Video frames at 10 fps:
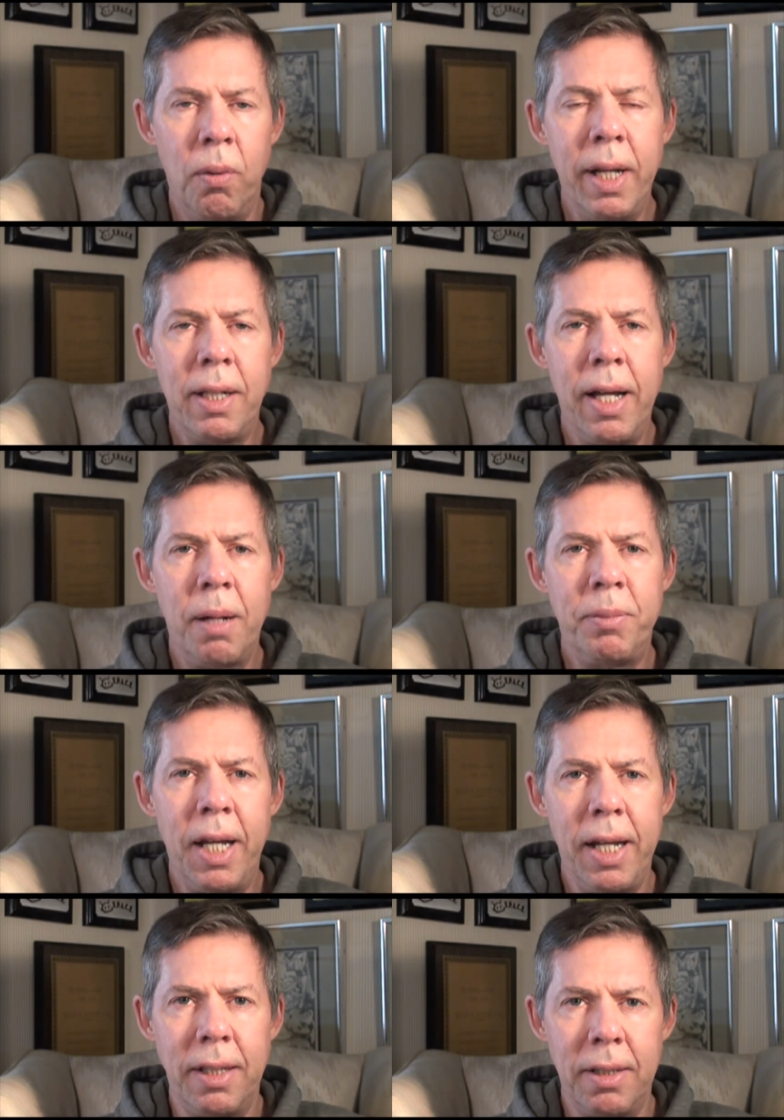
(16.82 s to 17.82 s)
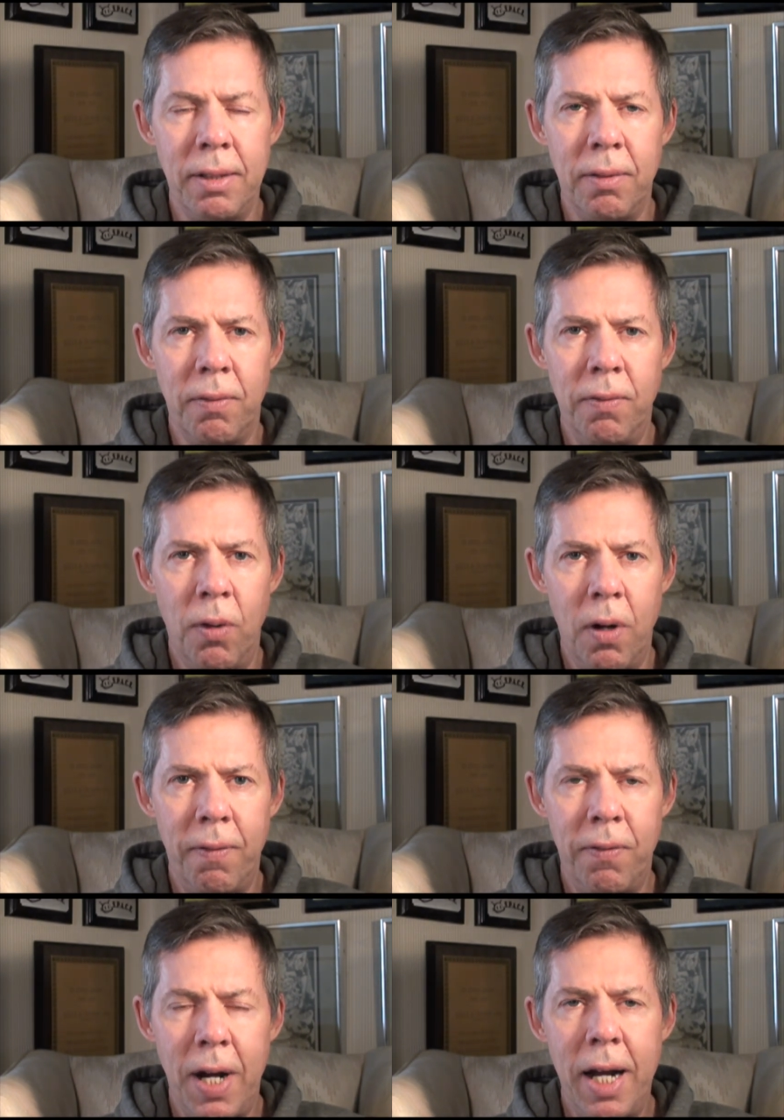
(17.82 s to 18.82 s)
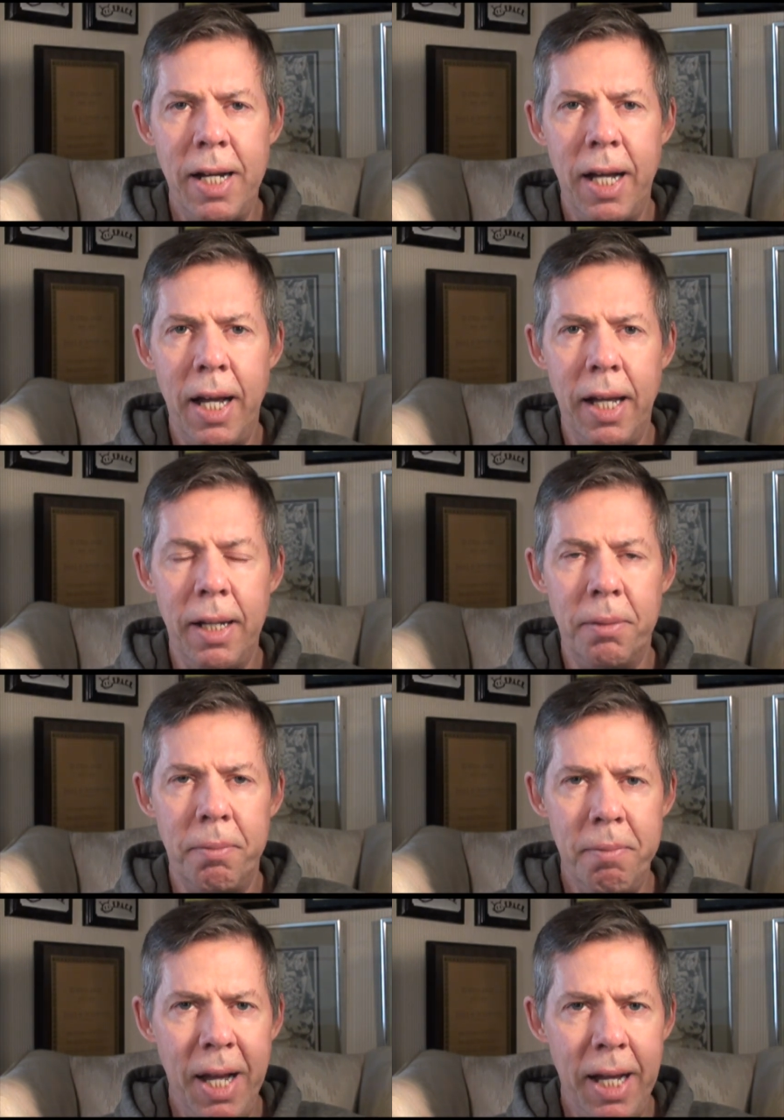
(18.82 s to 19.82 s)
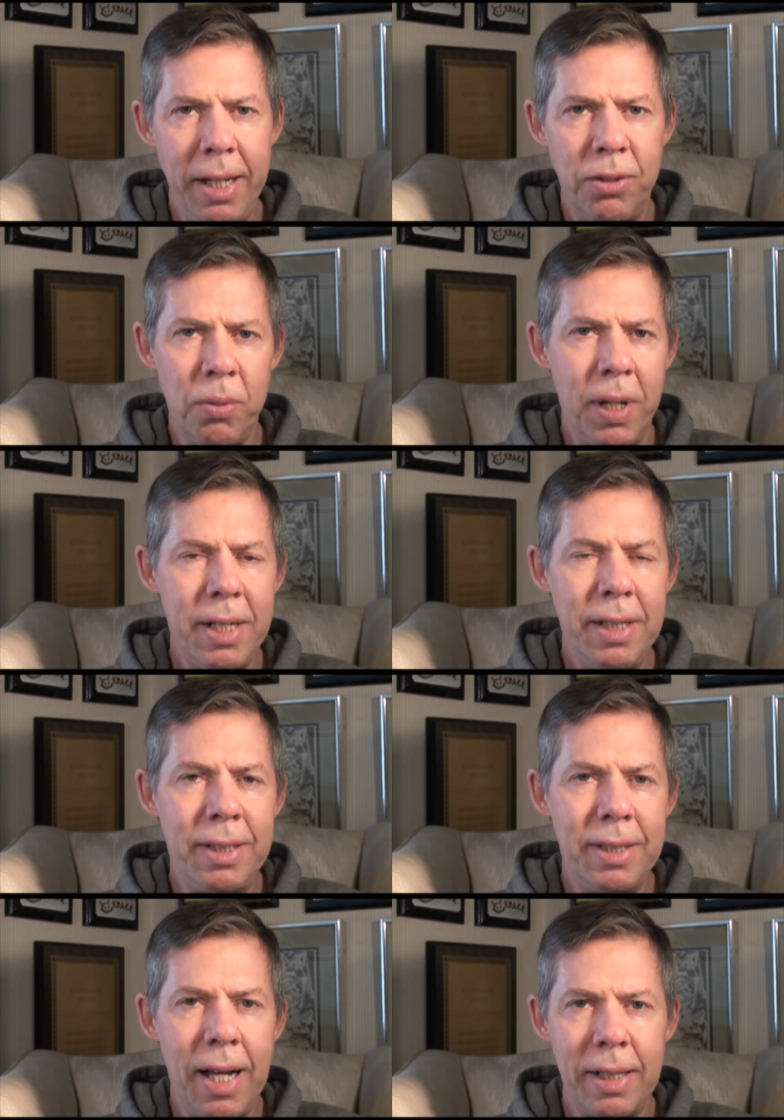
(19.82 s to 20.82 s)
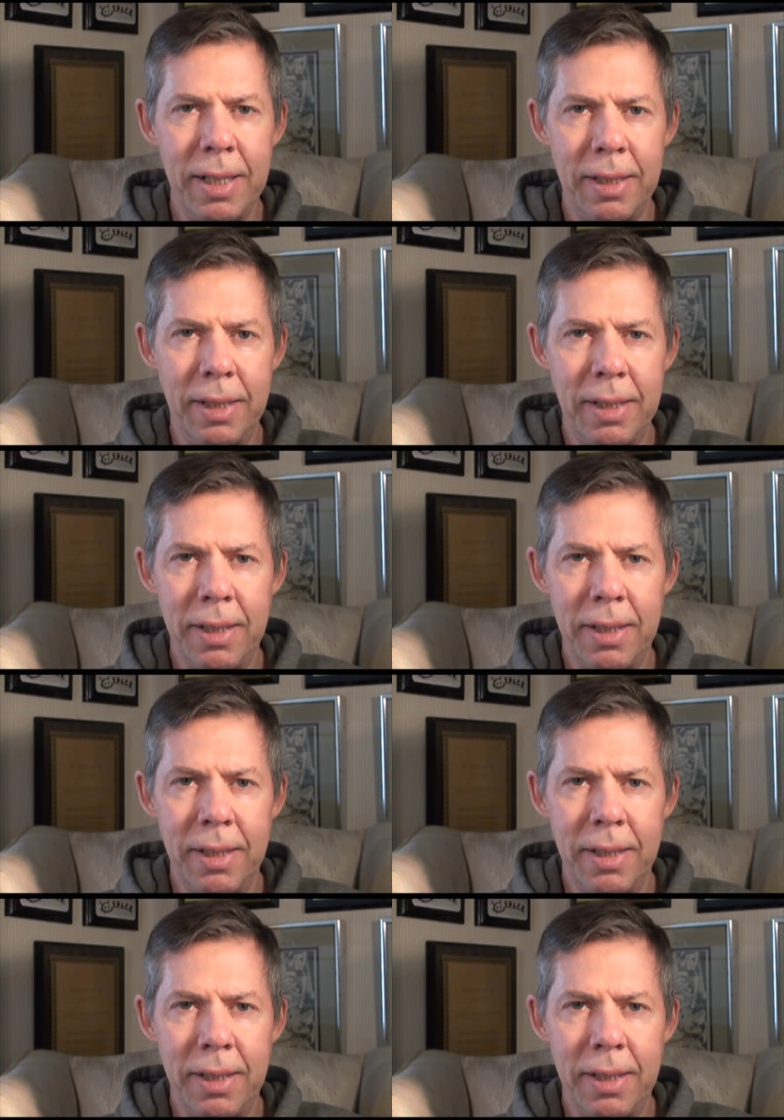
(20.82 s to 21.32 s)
Weekly update for Friday, May 22nd.